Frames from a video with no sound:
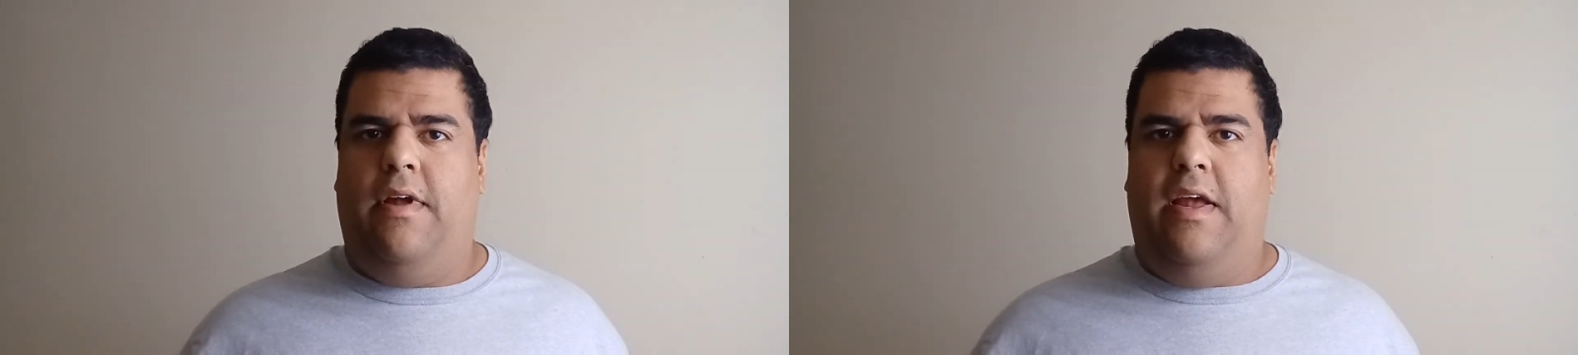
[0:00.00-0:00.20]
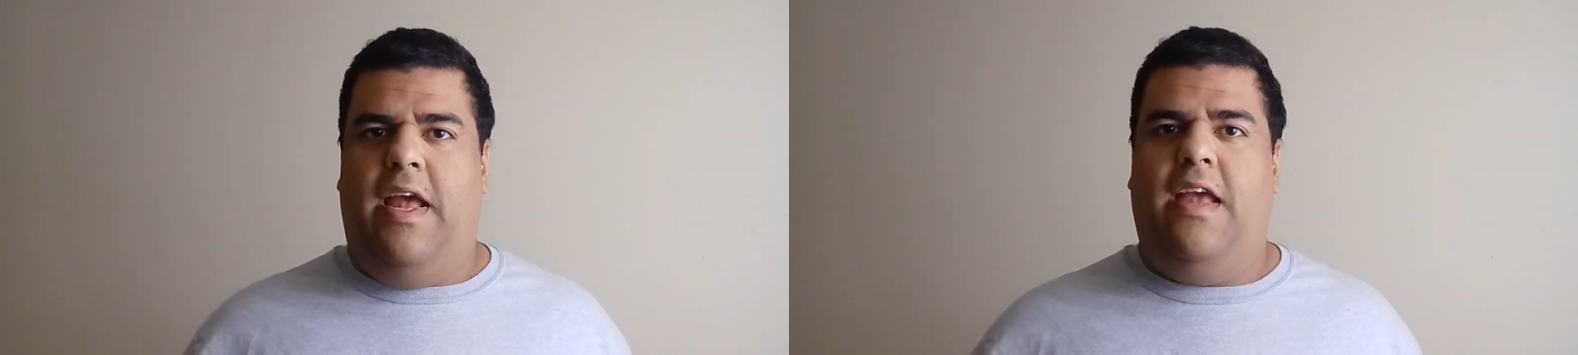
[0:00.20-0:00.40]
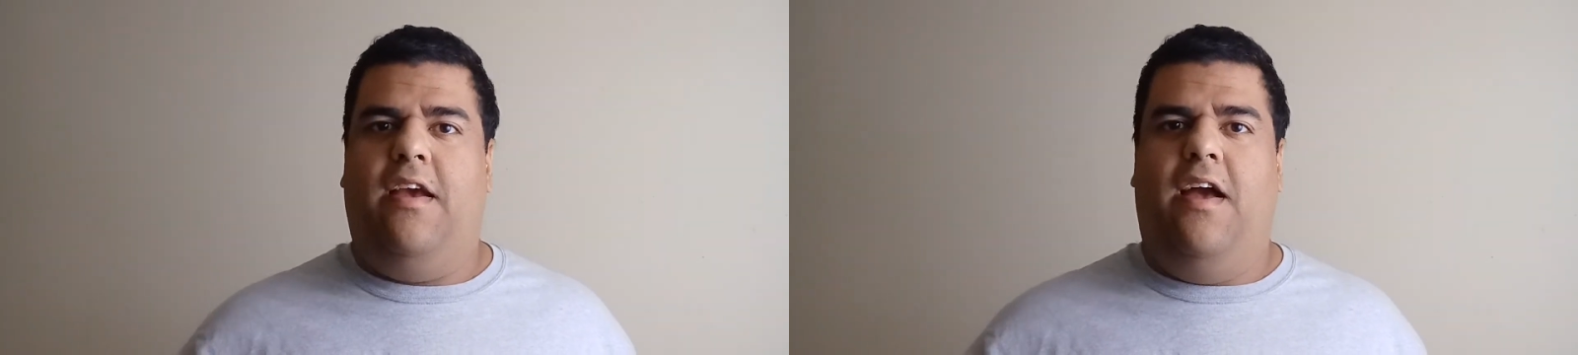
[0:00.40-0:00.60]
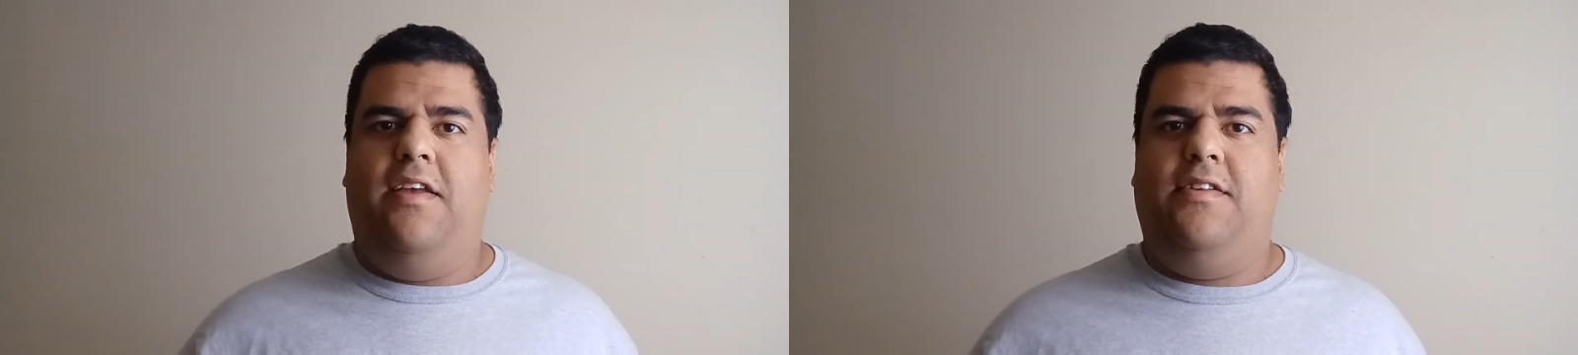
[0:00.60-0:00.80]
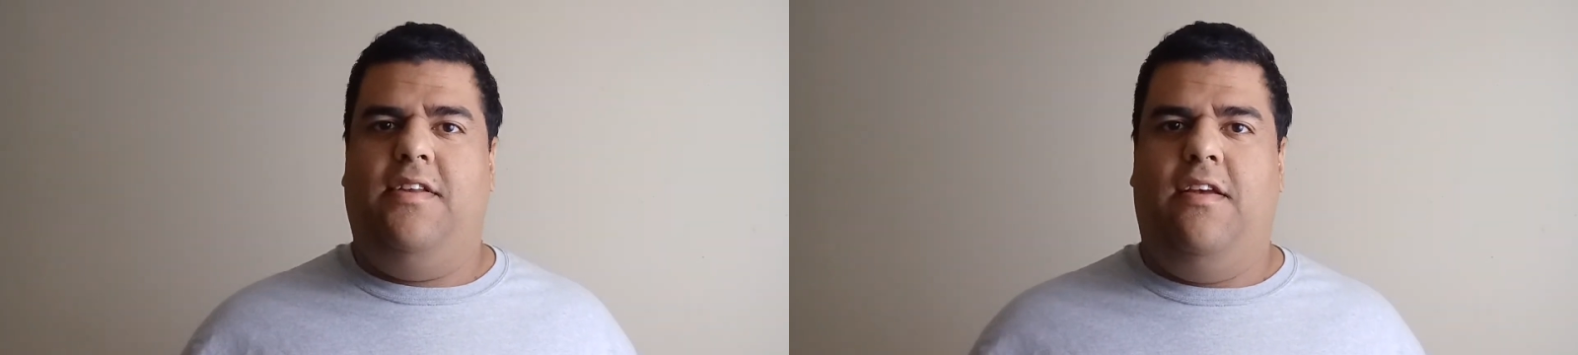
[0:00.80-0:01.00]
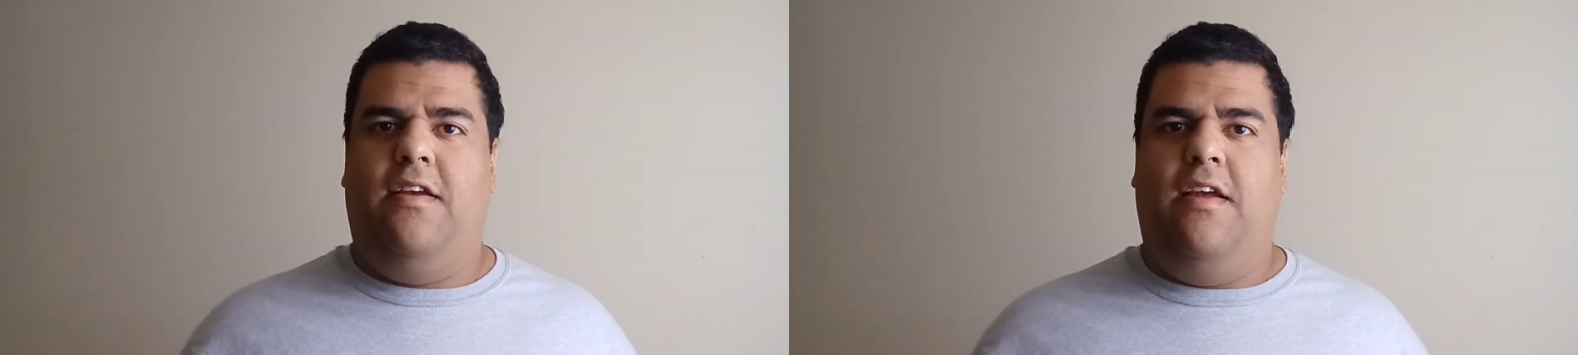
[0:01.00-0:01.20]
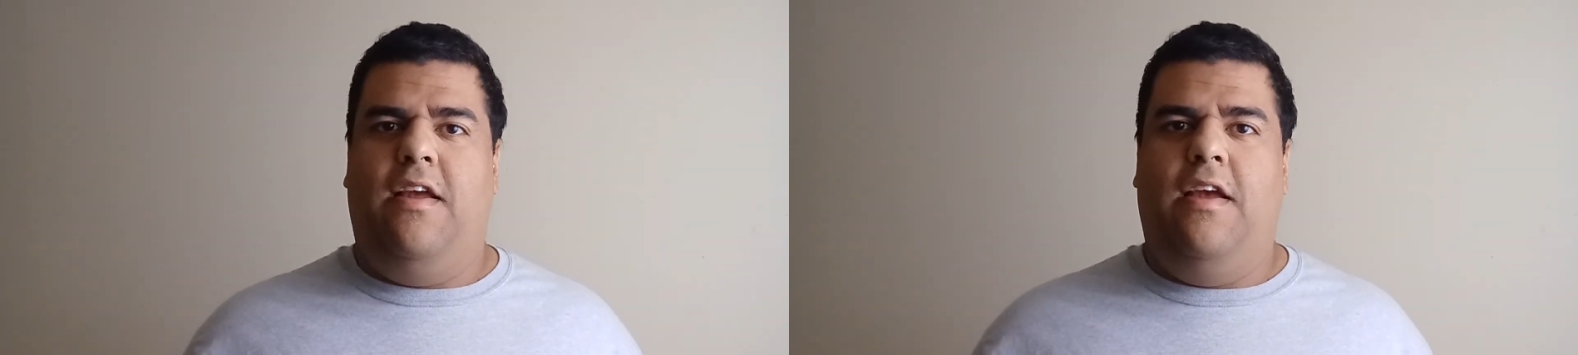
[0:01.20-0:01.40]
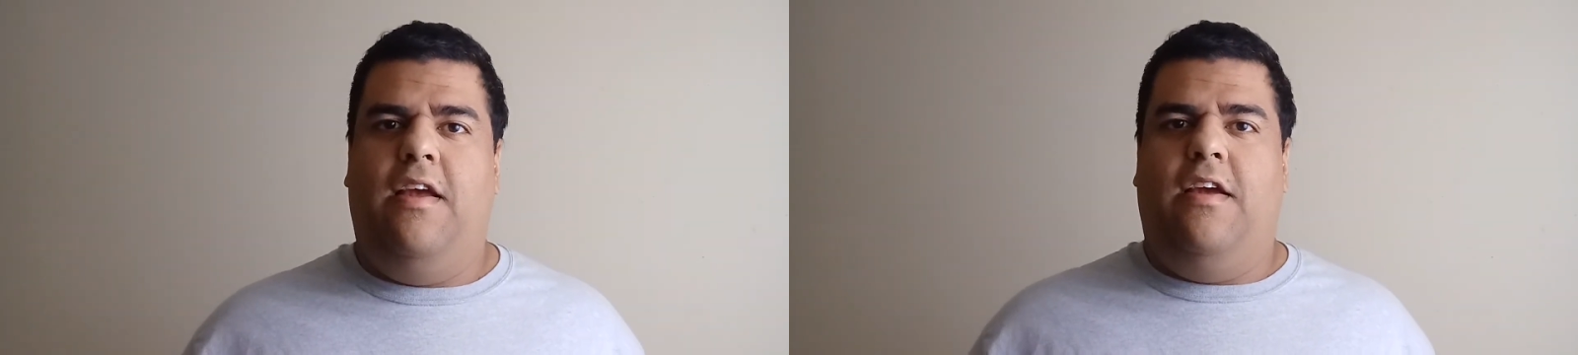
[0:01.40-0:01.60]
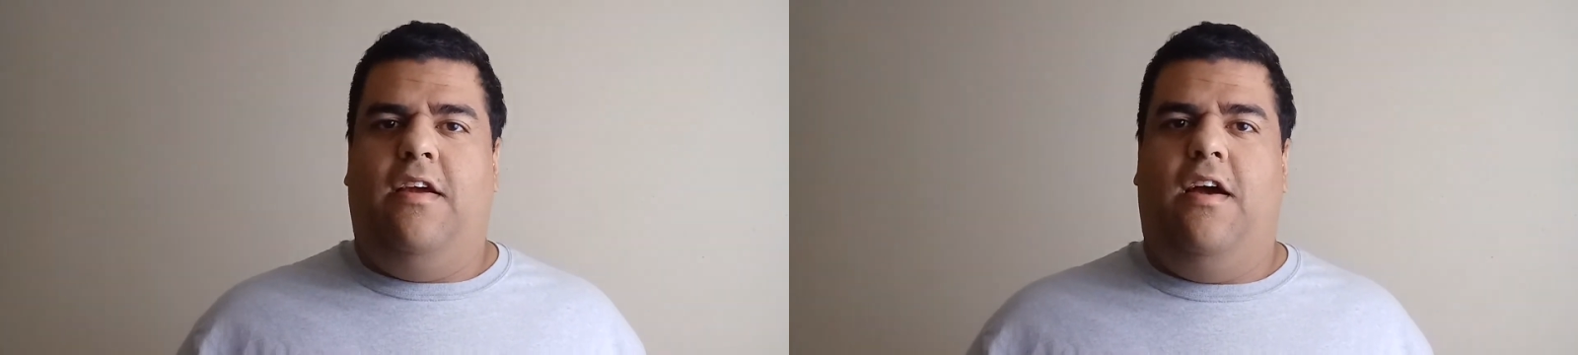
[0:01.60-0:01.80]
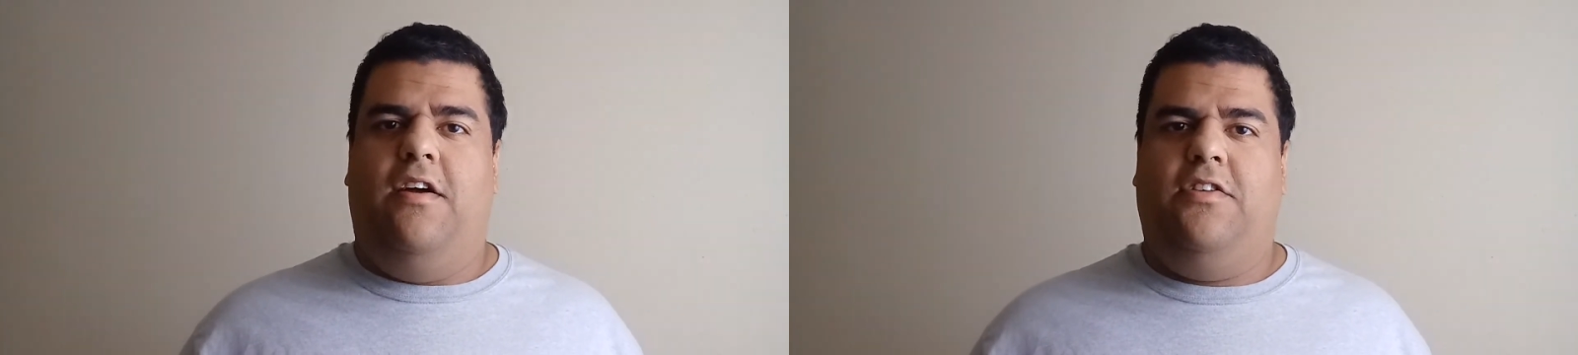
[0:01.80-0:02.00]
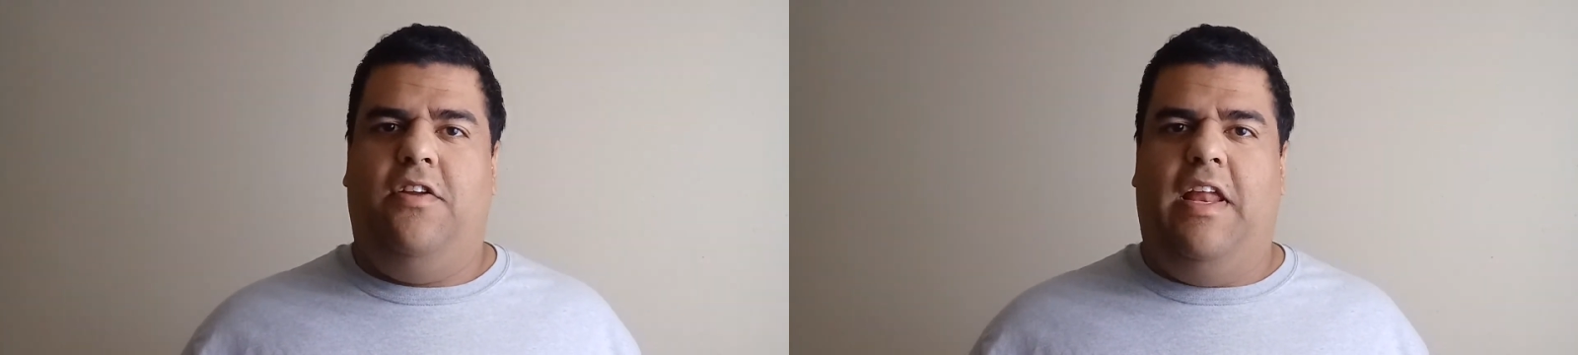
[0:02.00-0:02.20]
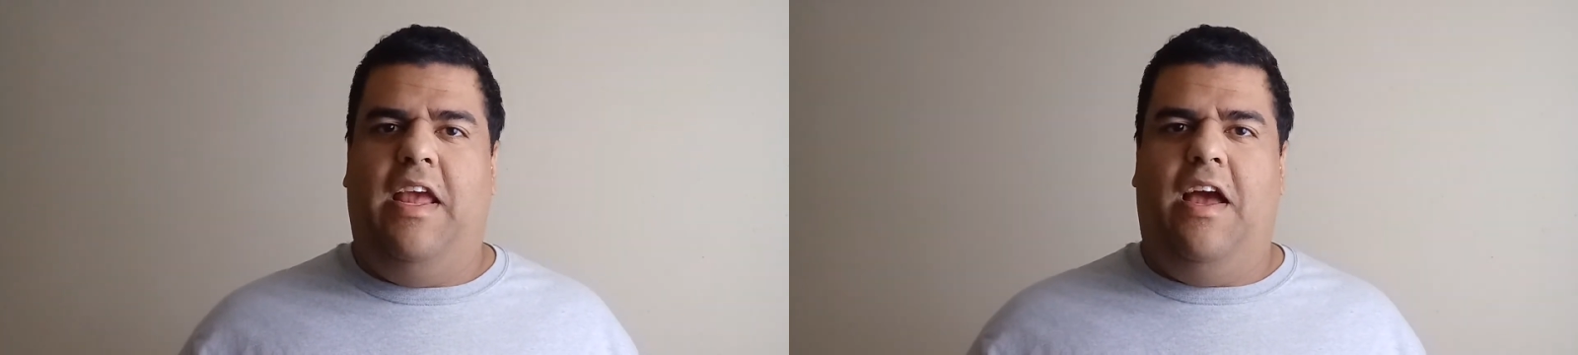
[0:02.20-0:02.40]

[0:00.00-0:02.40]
Hey guys, today